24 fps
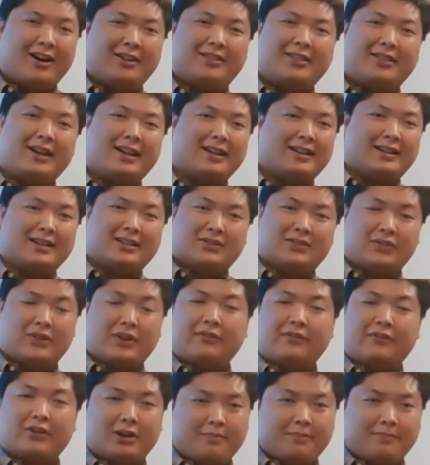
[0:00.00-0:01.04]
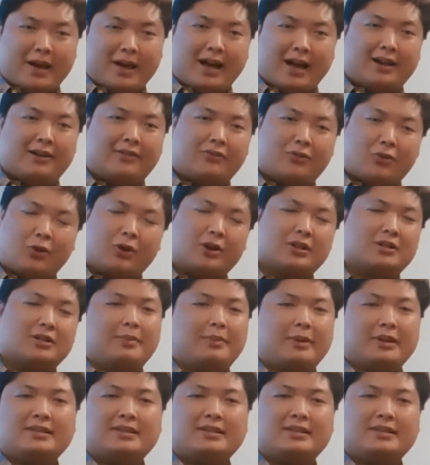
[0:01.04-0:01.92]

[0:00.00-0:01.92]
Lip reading: That is very, very bad, of course.